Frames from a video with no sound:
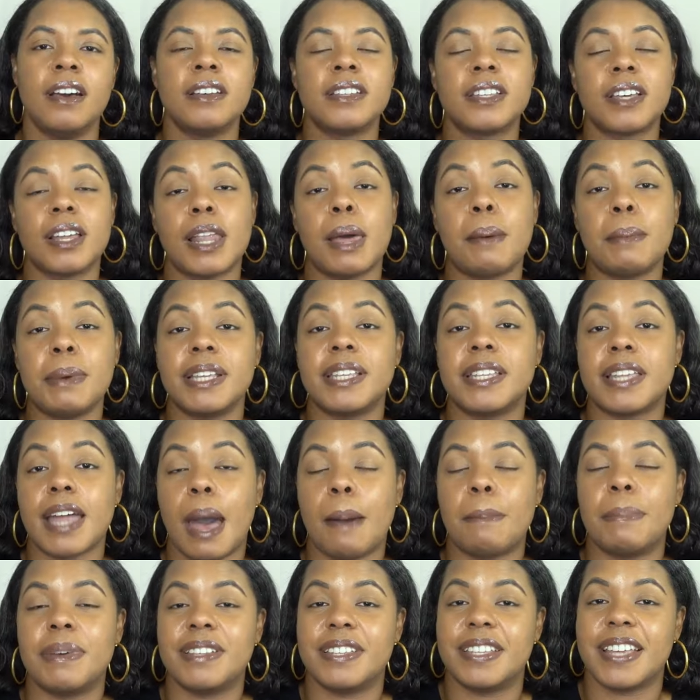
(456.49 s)
So let me
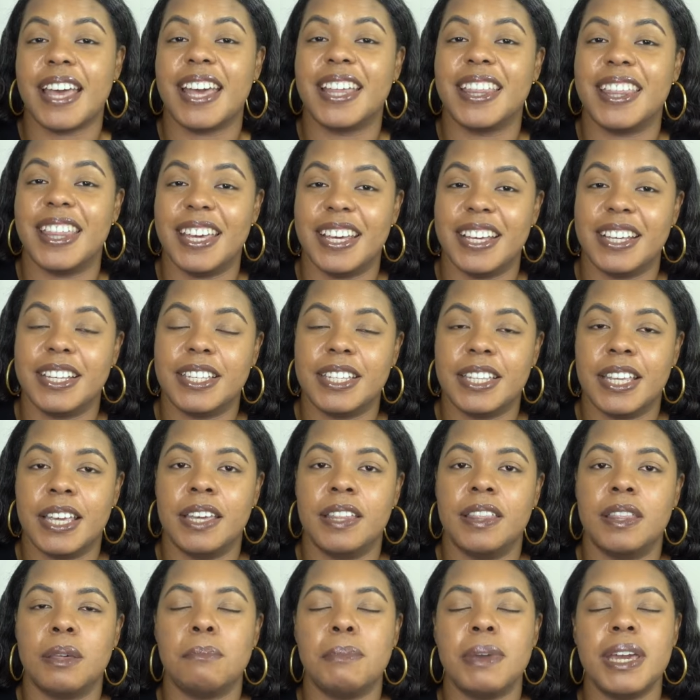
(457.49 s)
stop and say this.
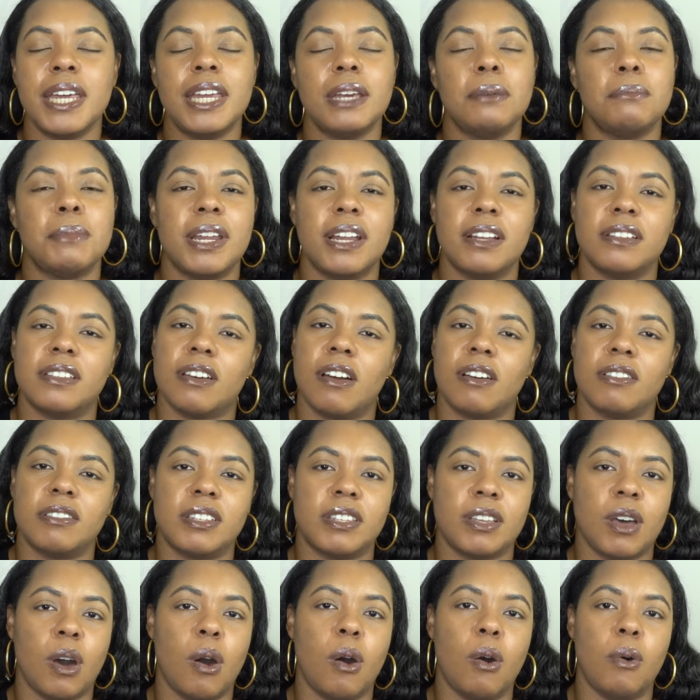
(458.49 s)
The meeting minutes are
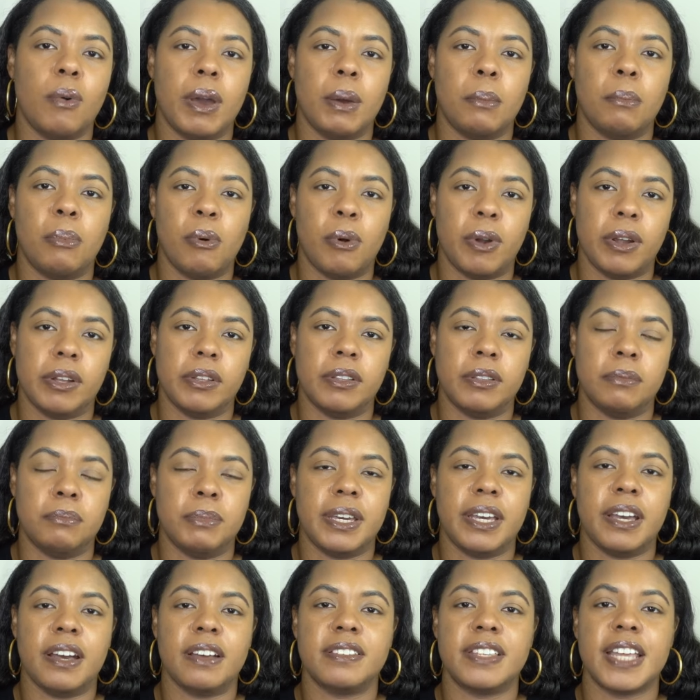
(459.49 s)
so important
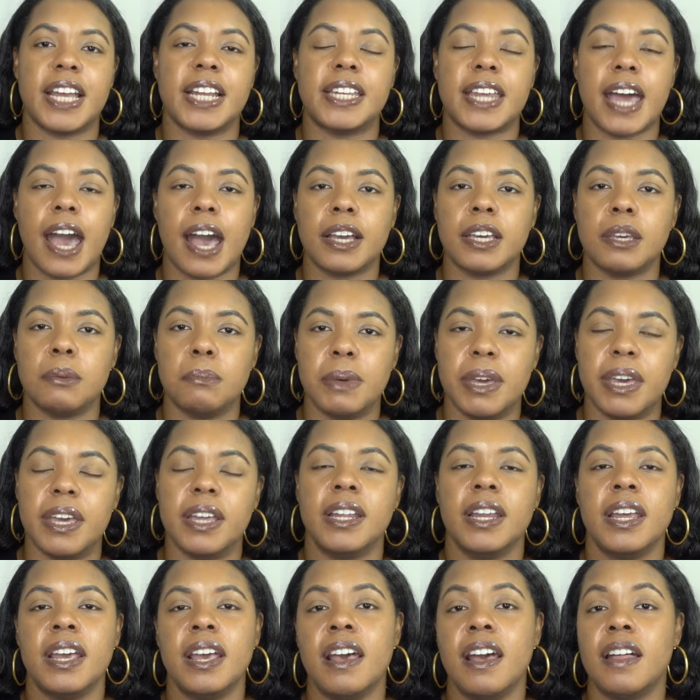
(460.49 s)
because they
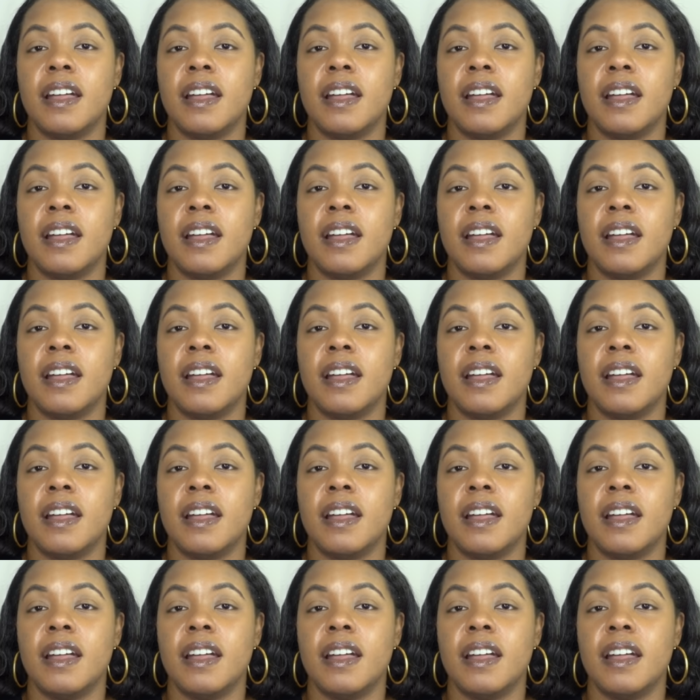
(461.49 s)
document